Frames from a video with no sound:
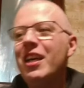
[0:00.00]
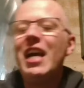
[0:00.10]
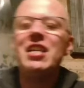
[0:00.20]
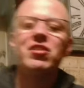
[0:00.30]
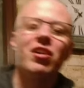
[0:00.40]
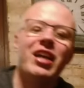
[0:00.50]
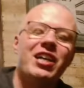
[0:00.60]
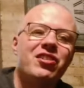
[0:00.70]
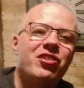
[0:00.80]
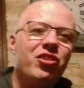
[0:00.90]
It's not
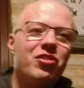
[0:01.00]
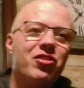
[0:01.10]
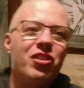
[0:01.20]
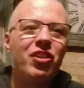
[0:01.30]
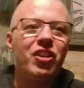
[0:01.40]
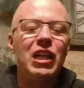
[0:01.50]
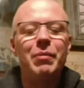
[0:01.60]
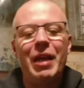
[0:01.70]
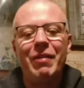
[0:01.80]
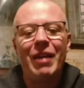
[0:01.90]
like St Johnston are going to come
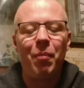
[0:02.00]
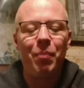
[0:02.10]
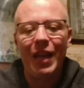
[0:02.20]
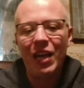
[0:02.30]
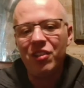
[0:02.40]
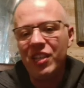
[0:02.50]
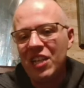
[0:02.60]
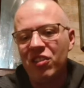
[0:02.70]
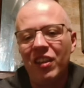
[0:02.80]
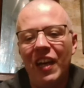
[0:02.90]
here and outplay us.
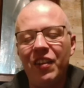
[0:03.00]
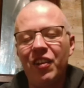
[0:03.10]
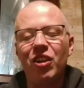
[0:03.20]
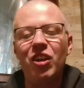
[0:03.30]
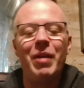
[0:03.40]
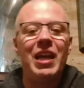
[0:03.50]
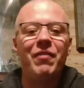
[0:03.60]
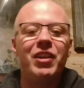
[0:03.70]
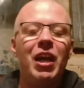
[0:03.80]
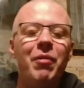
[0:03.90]
It's not like they're going to come here and
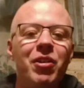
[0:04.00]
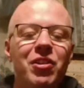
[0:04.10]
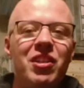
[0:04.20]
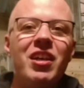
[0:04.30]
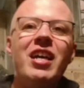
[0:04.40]
have a go at us.